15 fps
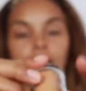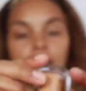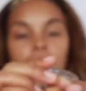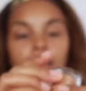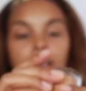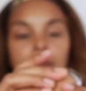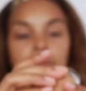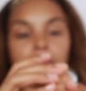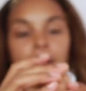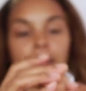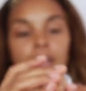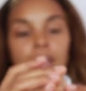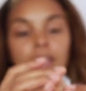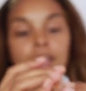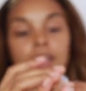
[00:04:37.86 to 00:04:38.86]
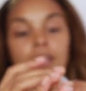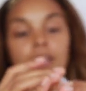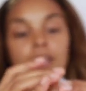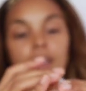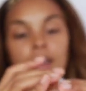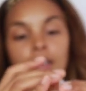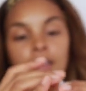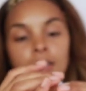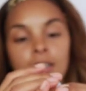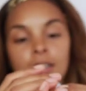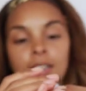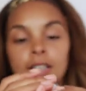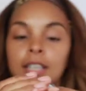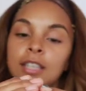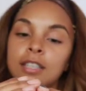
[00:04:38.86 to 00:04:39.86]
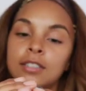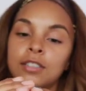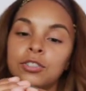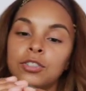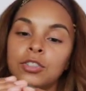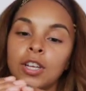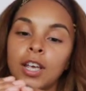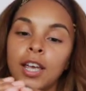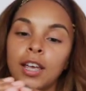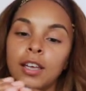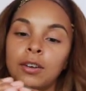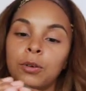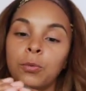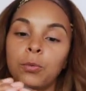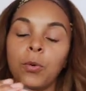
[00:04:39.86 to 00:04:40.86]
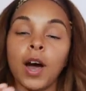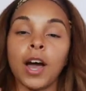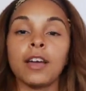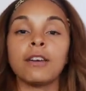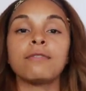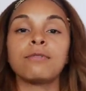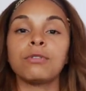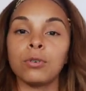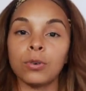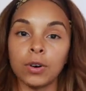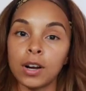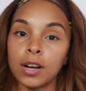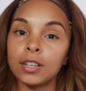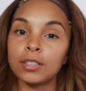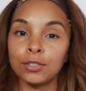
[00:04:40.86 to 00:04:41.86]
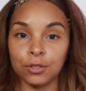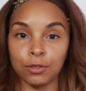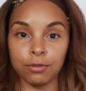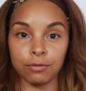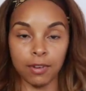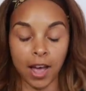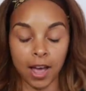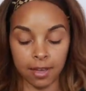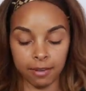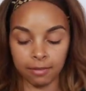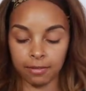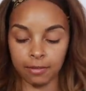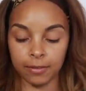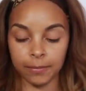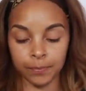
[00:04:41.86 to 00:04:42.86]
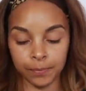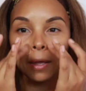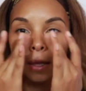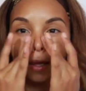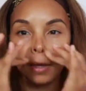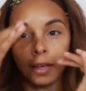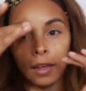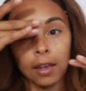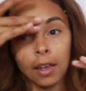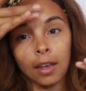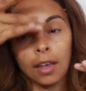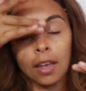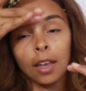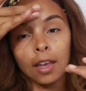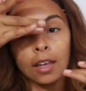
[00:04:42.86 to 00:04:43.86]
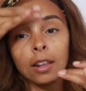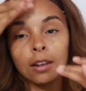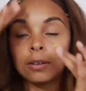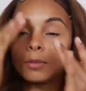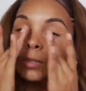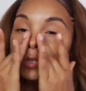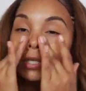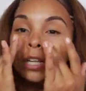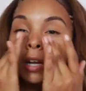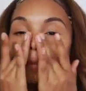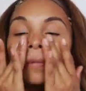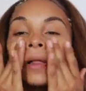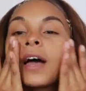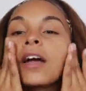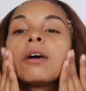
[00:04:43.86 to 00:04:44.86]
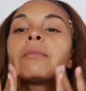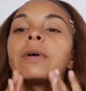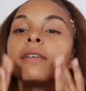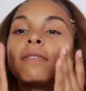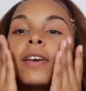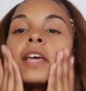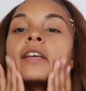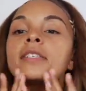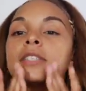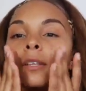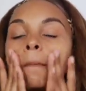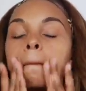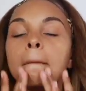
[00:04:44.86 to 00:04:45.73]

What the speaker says: and my color is in shade Y425. And I'm just going to apply on my face.